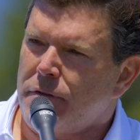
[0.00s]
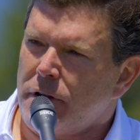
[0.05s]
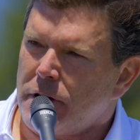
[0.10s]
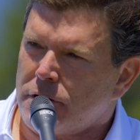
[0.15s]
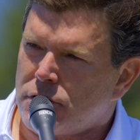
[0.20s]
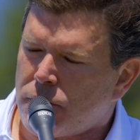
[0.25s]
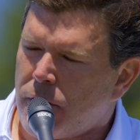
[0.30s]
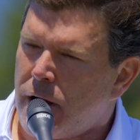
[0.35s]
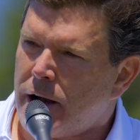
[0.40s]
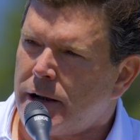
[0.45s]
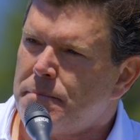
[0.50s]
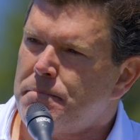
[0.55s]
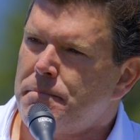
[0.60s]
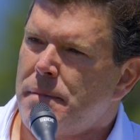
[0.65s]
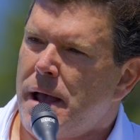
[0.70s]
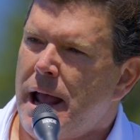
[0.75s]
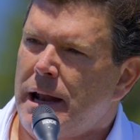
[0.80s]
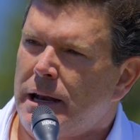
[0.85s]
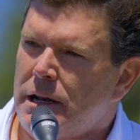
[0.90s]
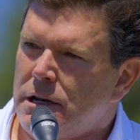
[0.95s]
tried to
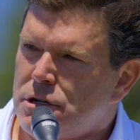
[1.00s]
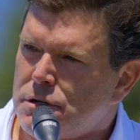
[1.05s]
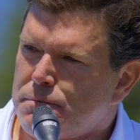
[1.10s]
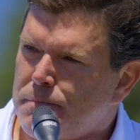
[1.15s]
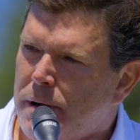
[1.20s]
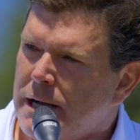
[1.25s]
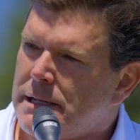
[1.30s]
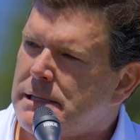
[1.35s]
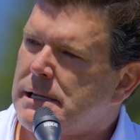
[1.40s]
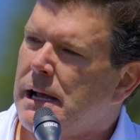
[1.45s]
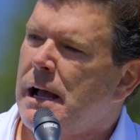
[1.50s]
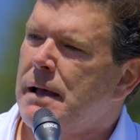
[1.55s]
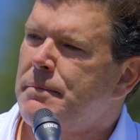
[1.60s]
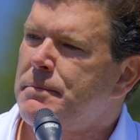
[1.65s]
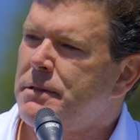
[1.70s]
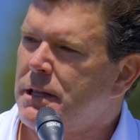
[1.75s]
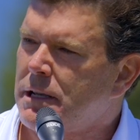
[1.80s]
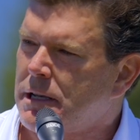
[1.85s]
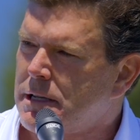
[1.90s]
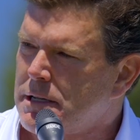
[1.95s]
manage my time
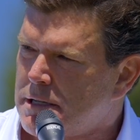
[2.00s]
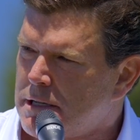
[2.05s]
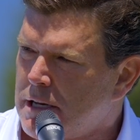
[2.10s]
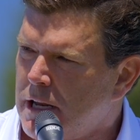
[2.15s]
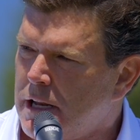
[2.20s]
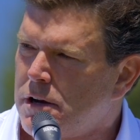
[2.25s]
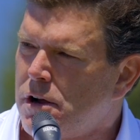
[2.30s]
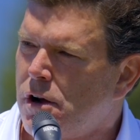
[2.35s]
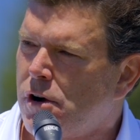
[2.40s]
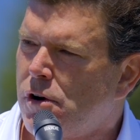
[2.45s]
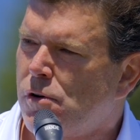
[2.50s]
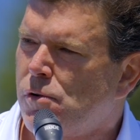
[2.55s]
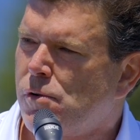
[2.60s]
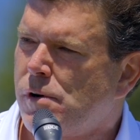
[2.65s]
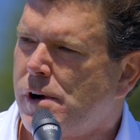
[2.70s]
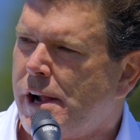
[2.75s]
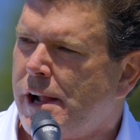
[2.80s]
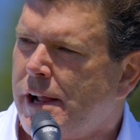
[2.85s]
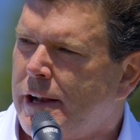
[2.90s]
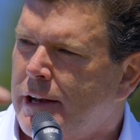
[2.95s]
in the casino
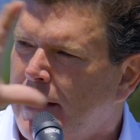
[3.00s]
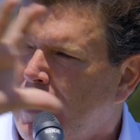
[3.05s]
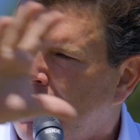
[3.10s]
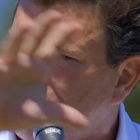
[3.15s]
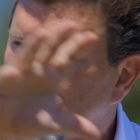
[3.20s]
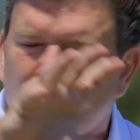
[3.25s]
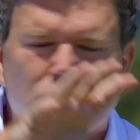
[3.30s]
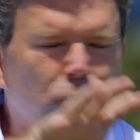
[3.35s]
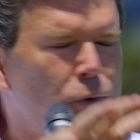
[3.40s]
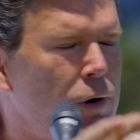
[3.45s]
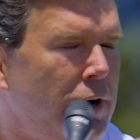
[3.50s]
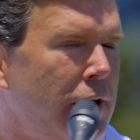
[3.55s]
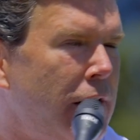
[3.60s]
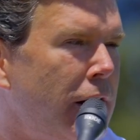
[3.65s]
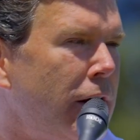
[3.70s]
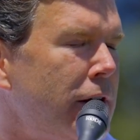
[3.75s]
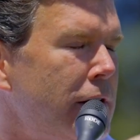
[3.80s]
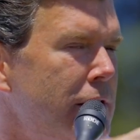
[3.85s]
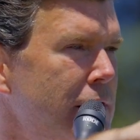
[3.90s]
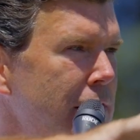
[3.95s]
and
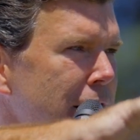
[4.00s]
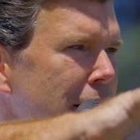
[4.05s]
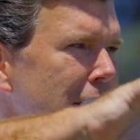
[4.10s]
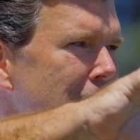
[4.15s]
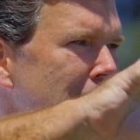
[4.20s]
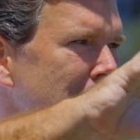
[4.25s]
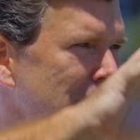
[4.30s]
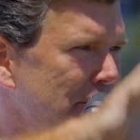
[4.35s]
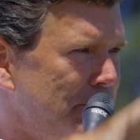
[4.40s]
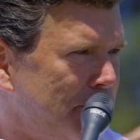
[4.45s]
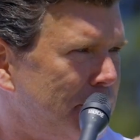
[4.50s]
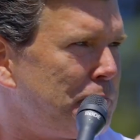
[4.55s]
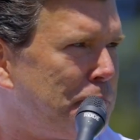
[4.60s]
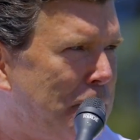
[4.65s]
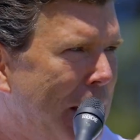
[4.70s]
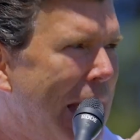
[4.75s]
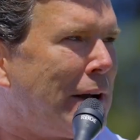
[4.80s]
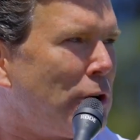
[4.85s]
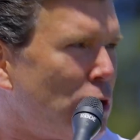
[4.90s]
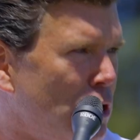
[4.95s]
elsewhere
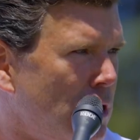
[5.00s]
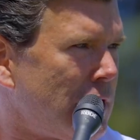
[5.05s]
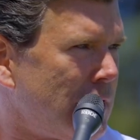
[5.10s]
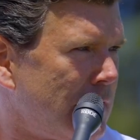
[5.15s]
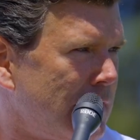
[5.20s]
better